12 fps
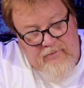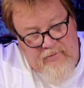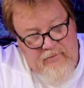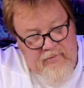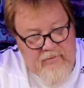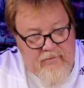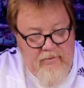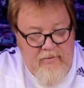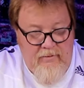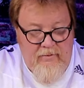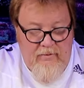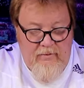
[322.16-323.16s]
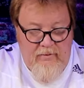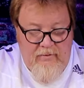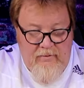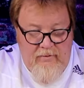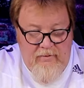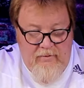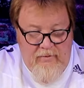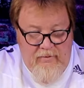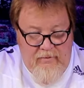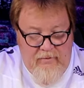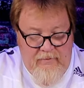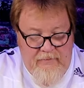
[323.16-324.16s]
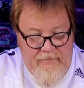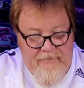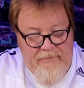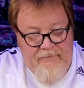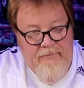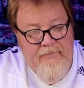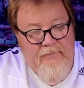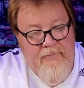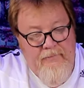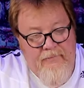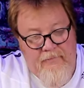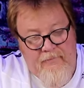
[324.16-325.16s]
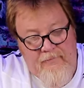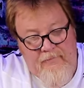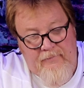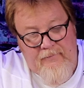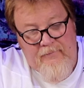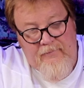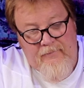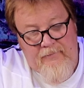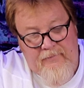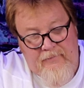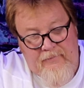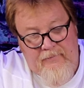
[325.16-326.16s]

(no one is talking)